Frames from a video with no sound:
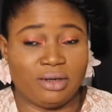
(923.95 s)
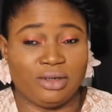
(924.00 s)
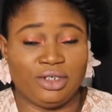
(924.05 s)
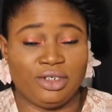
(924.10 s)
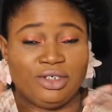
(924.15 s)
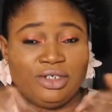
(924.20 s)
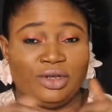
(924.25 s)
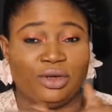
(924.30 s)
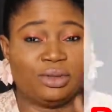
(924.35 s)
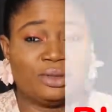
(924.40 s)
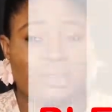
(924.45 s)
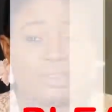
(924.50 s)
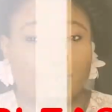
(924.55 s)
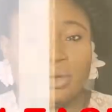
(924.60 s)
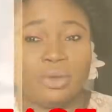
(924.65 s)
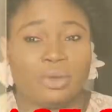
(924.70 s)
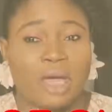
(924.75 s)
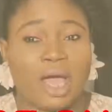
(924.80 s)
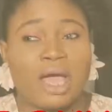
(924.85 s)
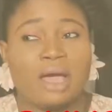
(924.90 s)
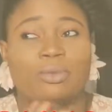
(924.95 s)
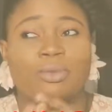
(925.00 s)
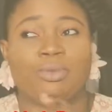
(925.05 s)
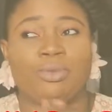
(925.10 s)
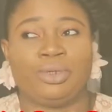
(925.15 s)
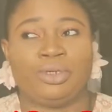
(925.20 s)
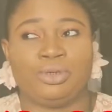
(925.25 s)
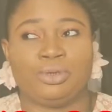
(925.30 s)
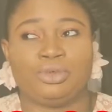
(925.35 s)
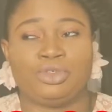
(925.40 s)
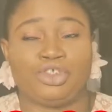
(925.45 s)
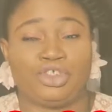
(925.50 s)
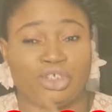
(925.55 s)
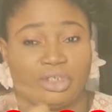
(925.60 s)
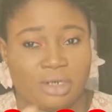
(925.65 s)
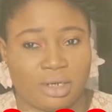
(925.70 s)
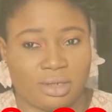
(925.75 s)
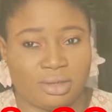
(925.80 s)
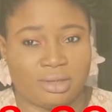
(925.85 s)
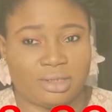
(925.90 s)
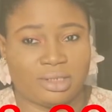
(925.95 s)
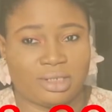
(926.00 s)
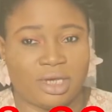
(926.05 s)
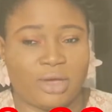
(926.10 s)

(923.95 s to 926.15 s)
you know, so we do chat